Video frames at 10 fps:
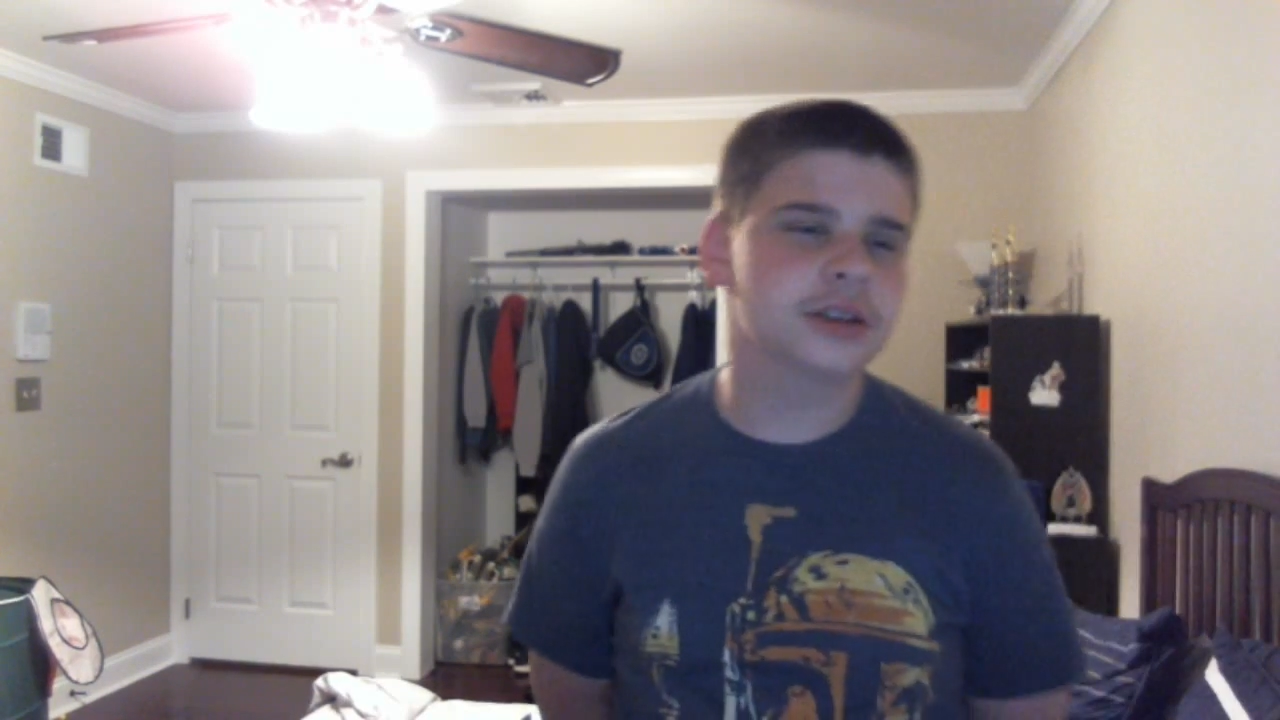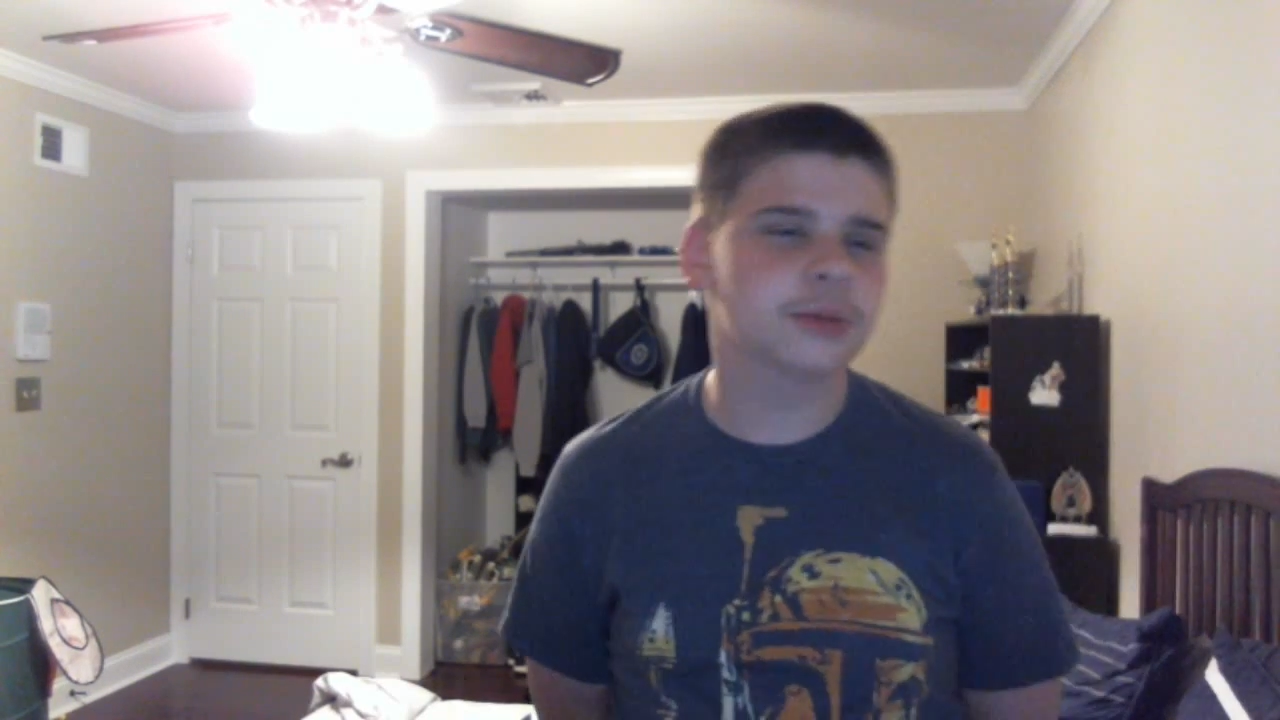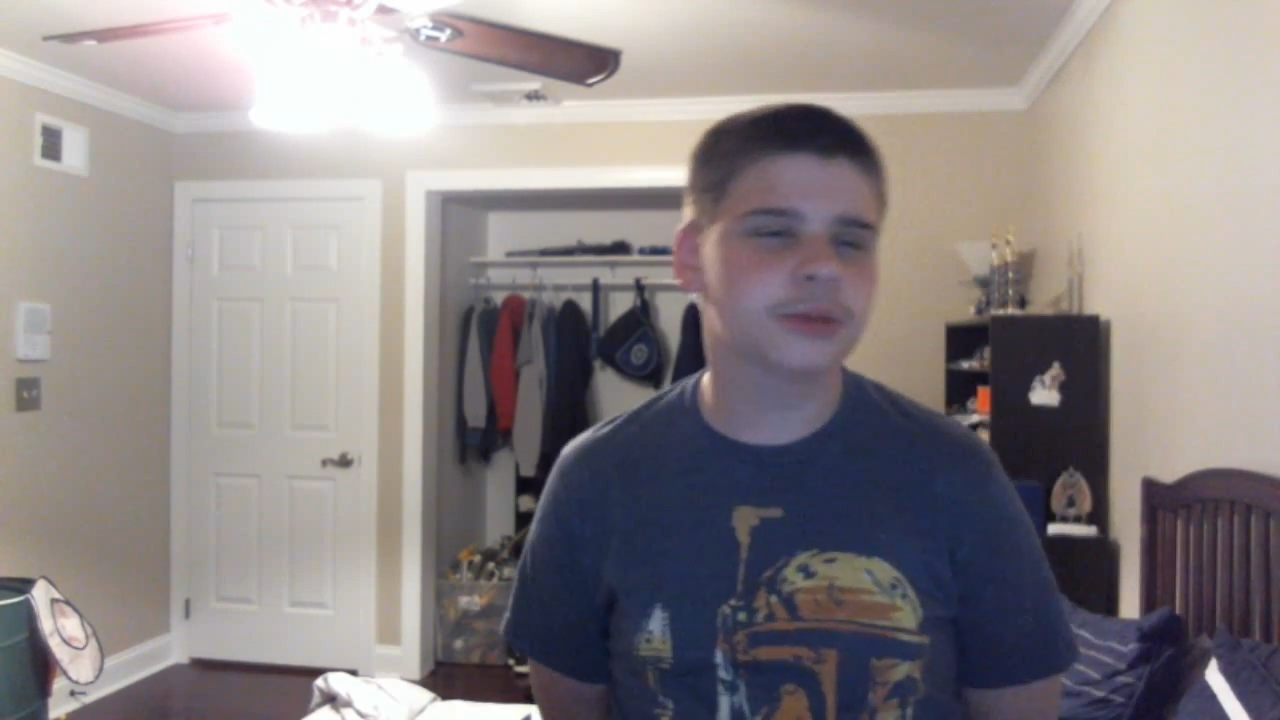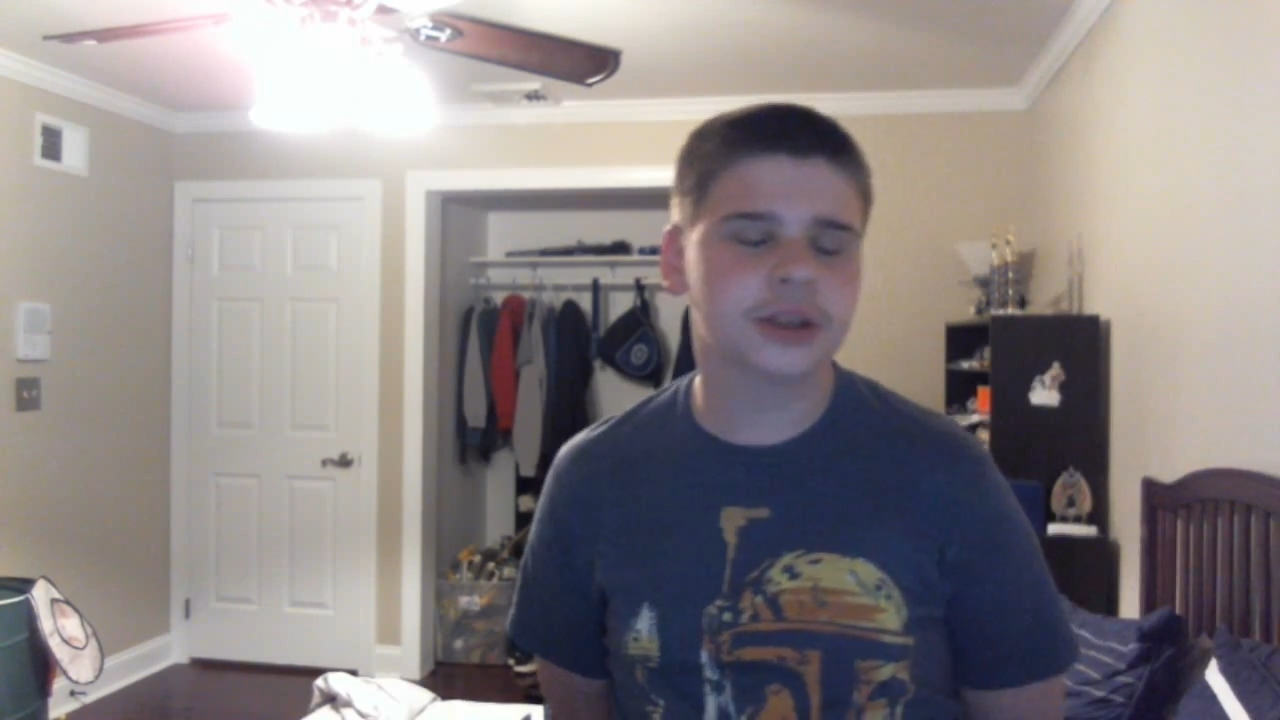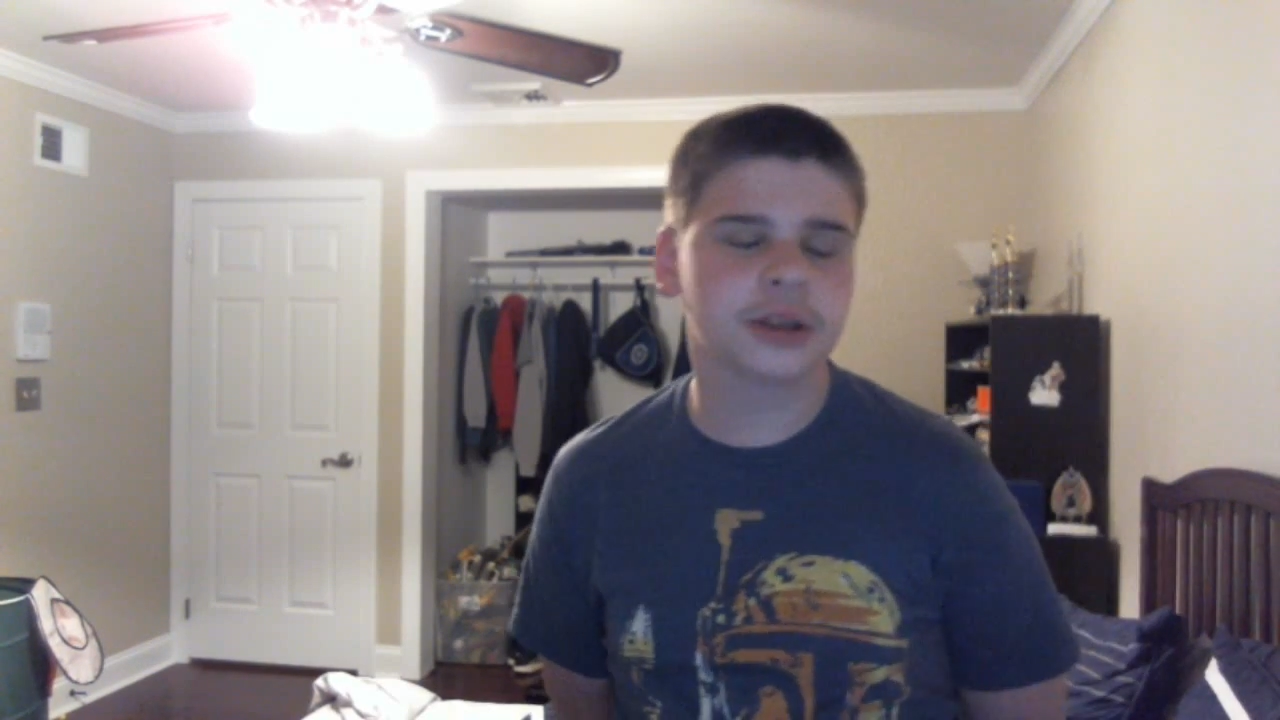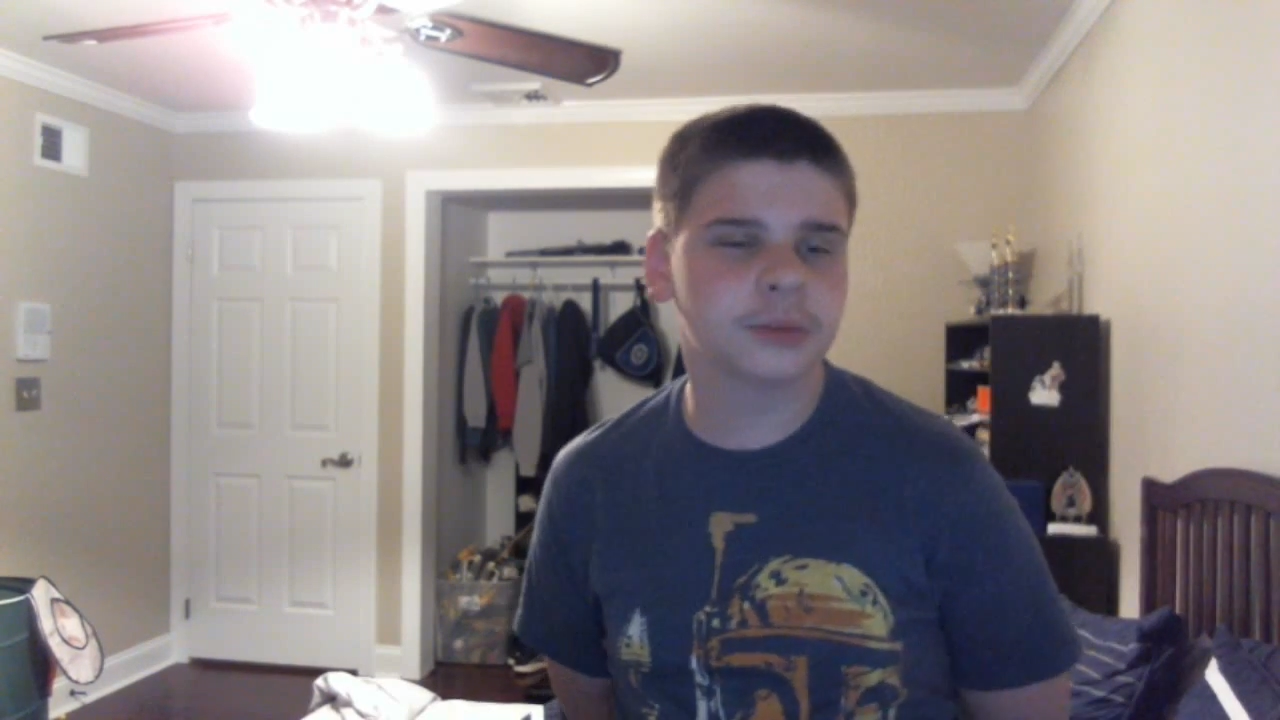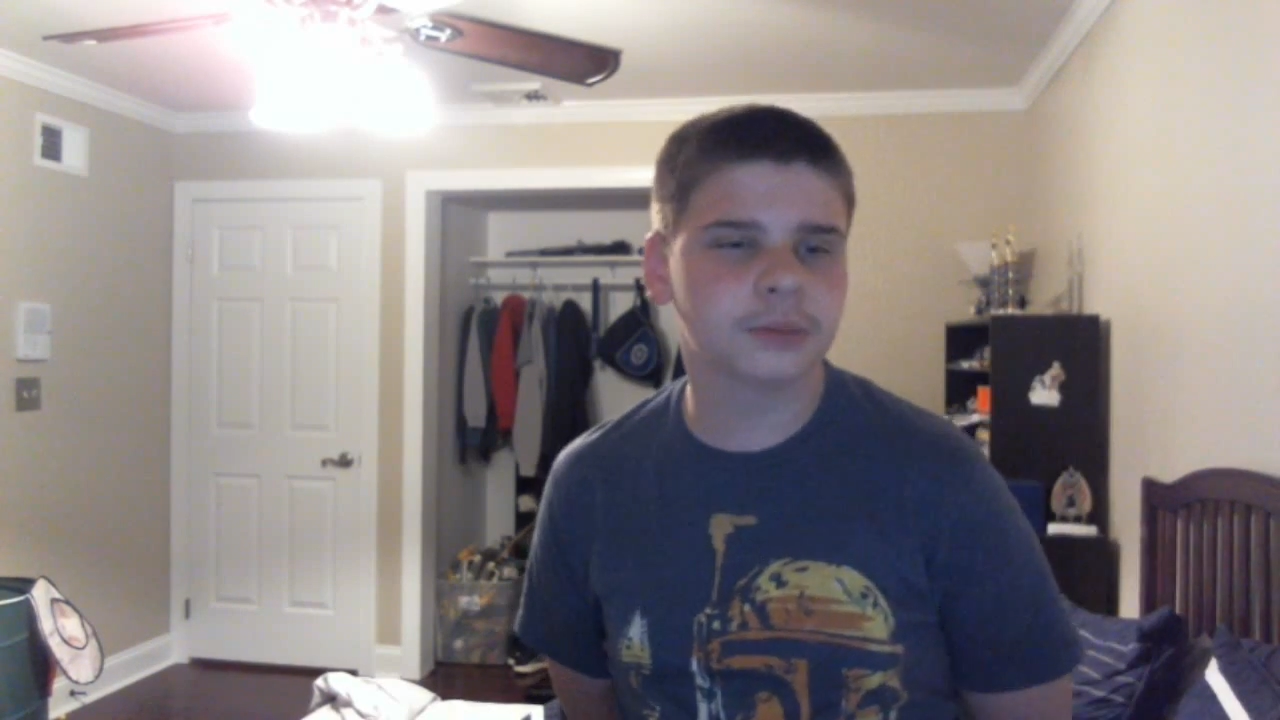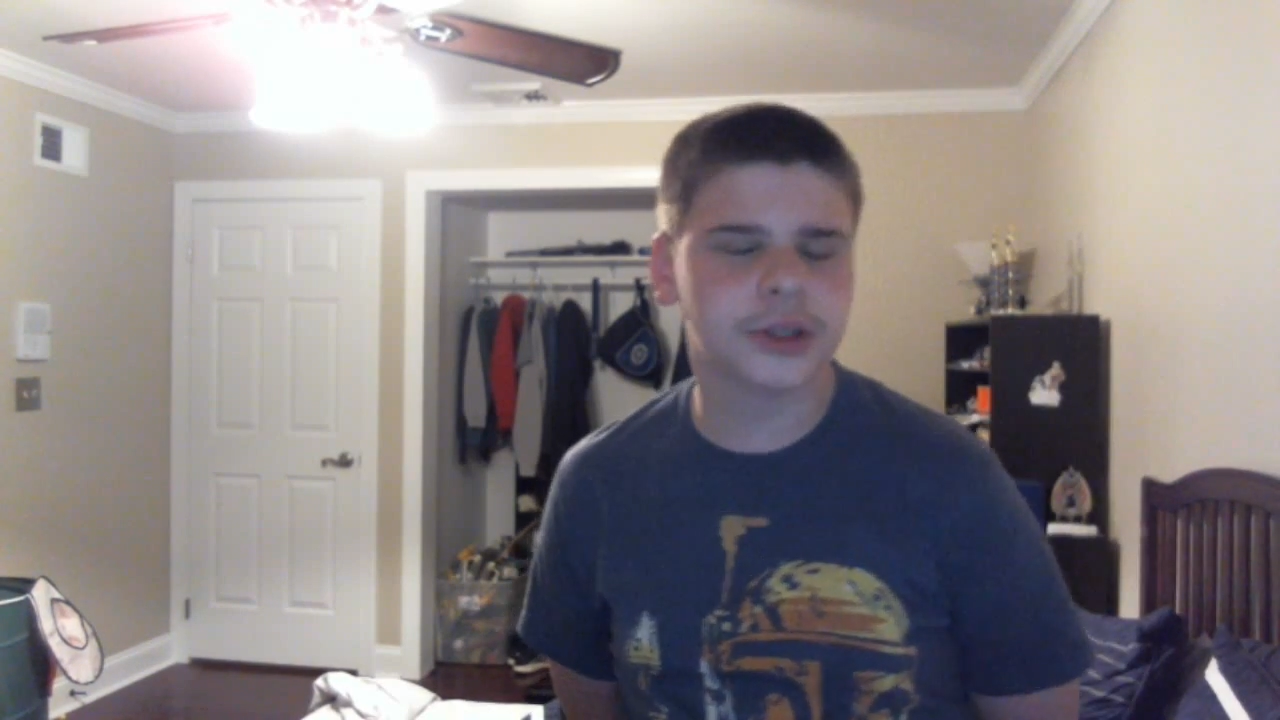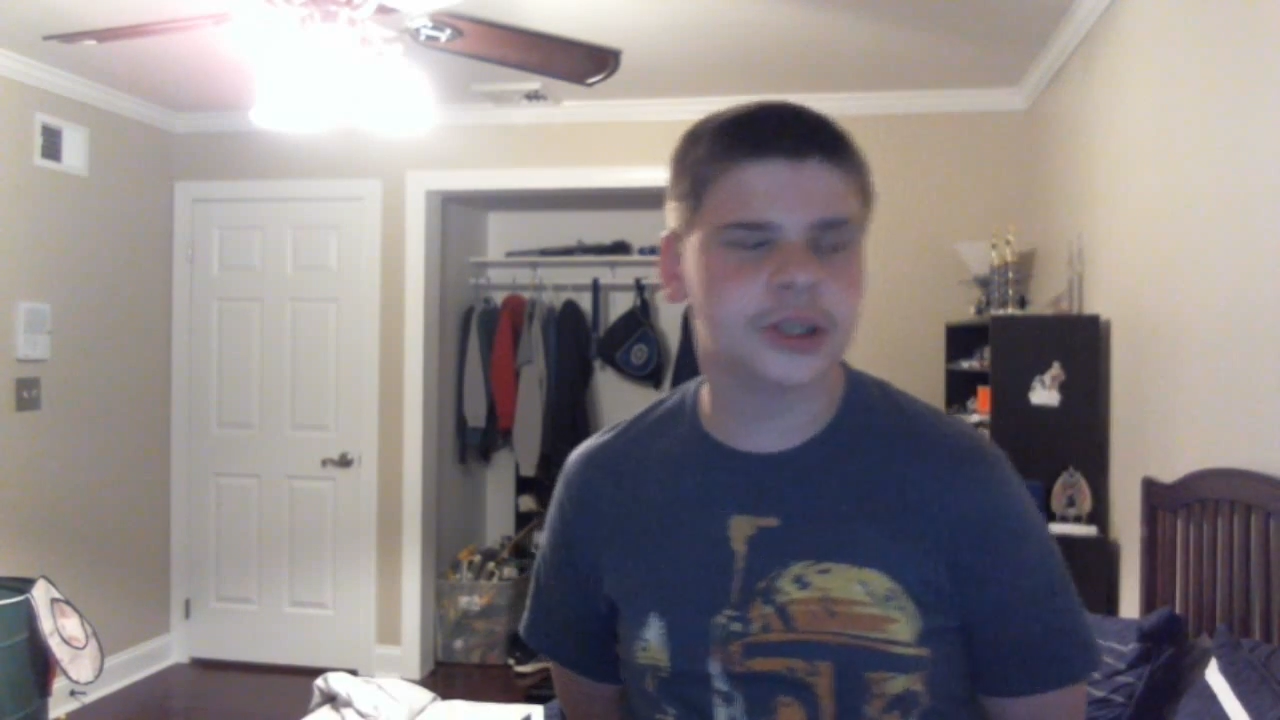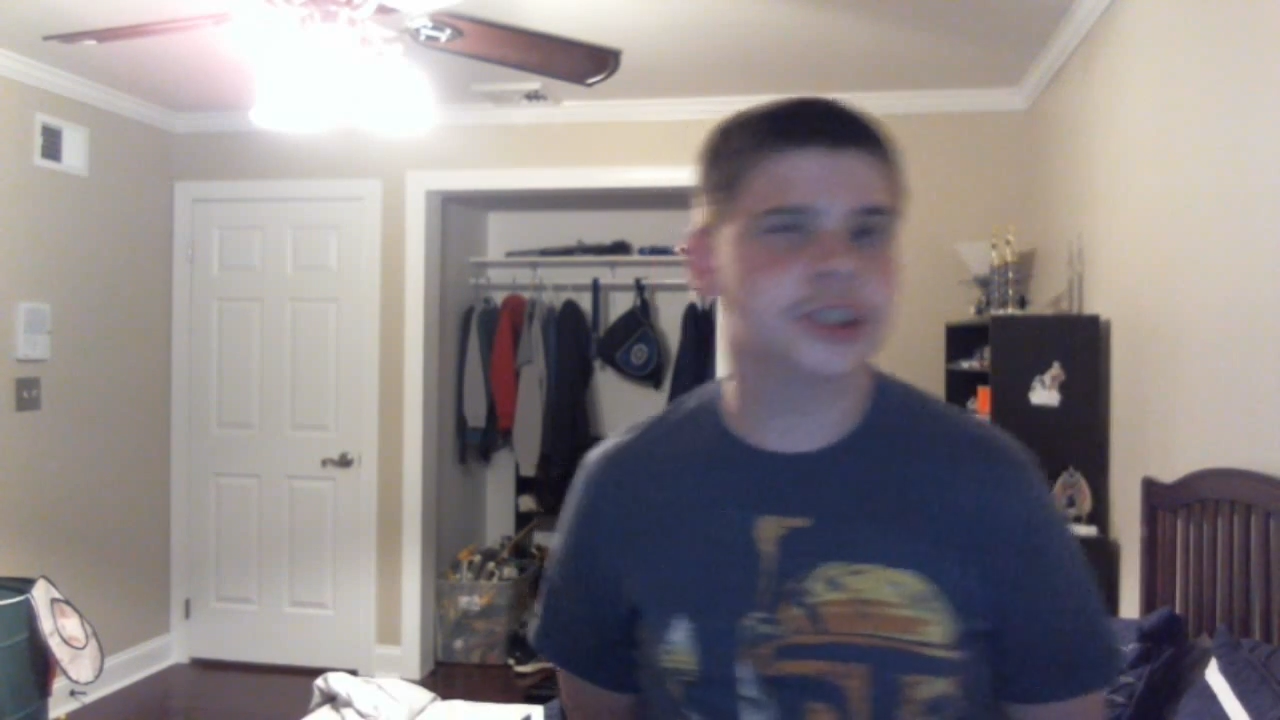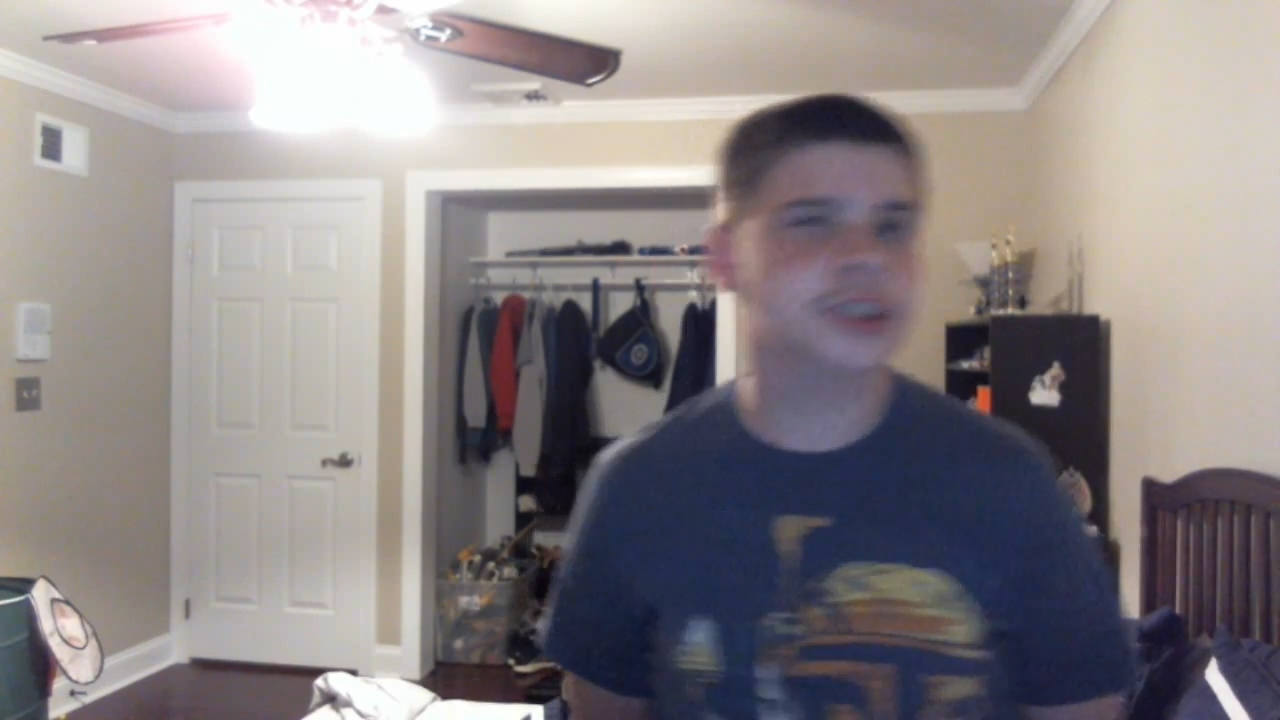something, but